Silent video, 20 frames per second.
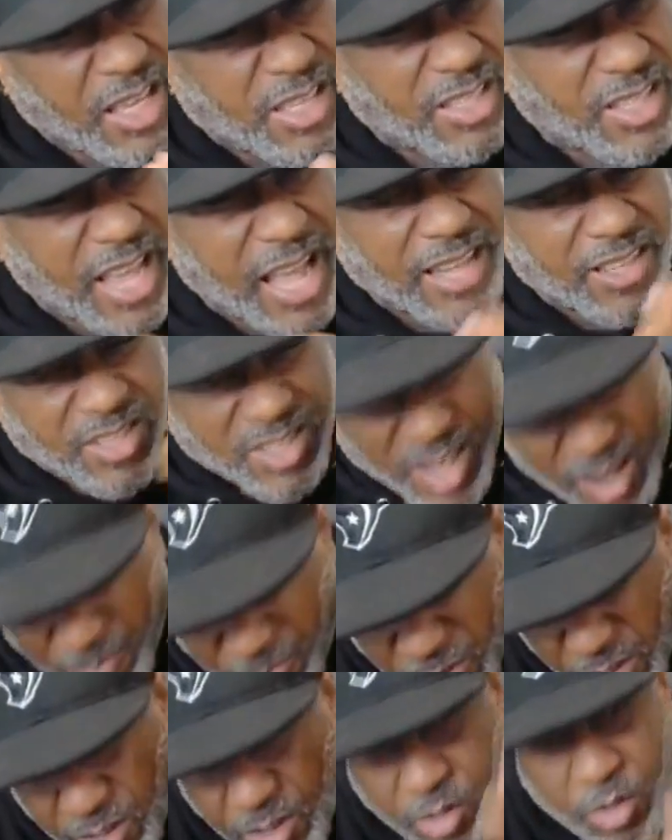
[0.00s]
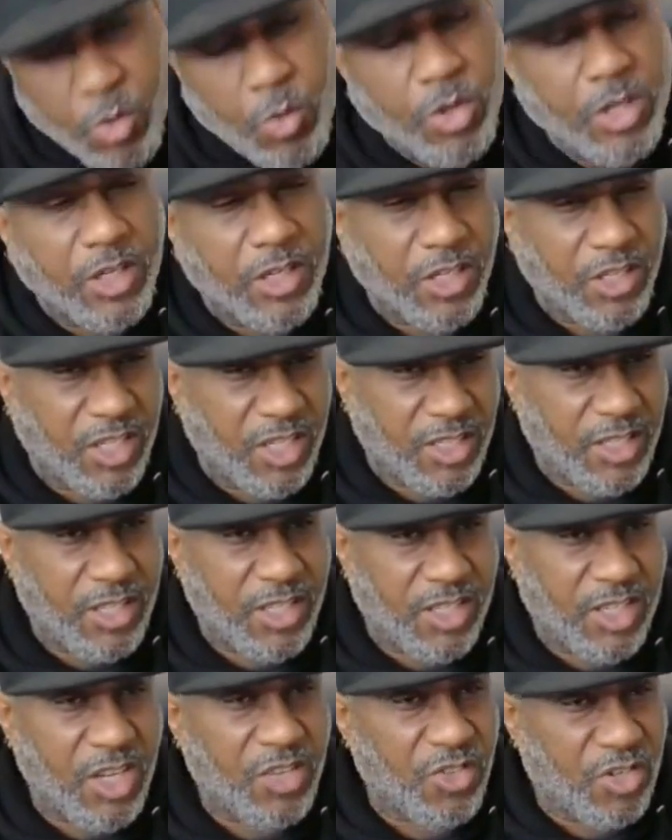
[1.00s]
it's got something to do with a de-
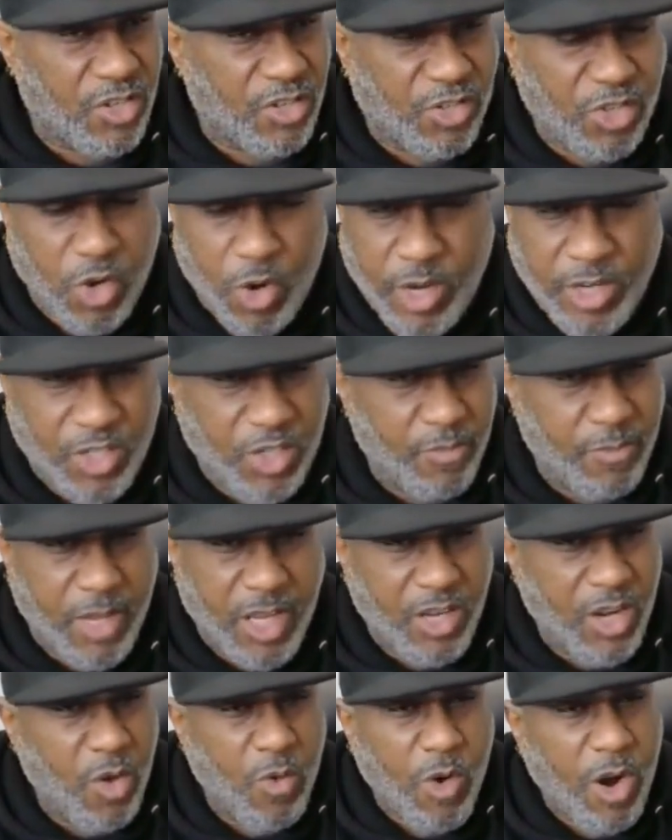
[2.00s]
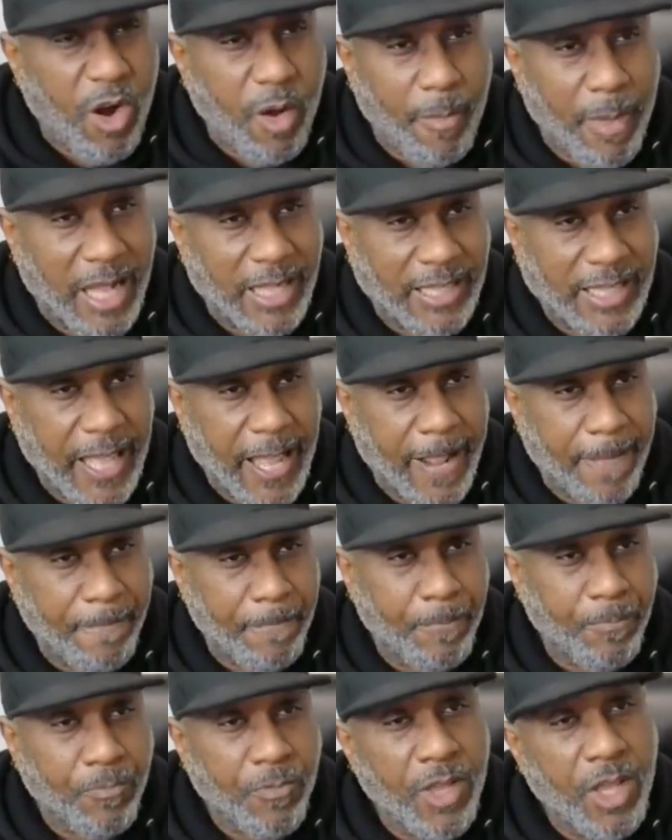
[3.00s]
decision or choice you made. Don't worry about that.
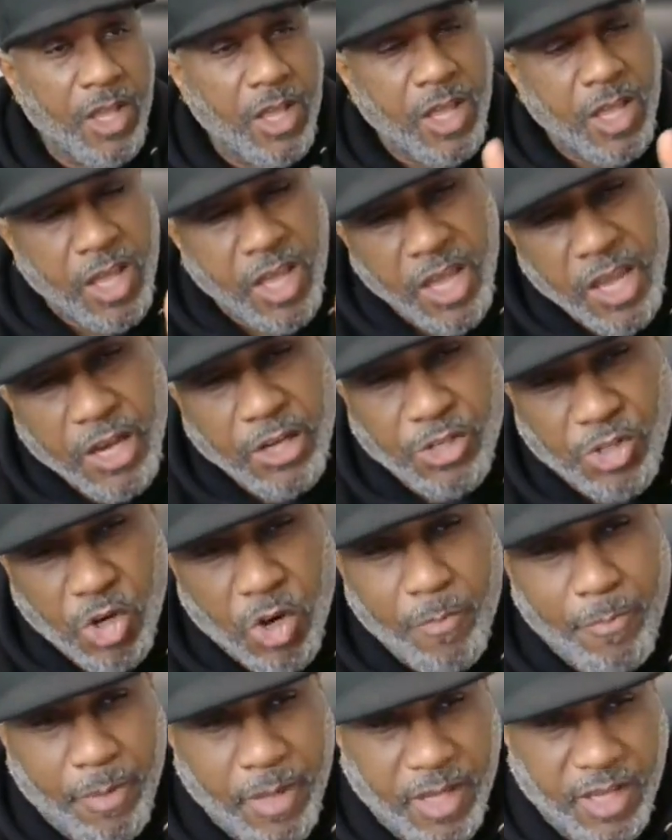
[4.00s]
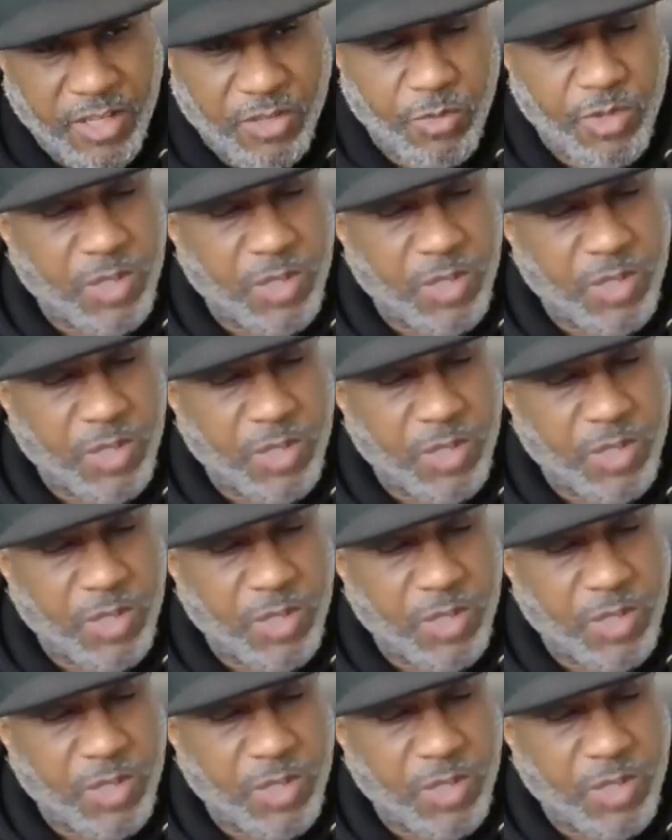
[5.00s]
Here's your biggest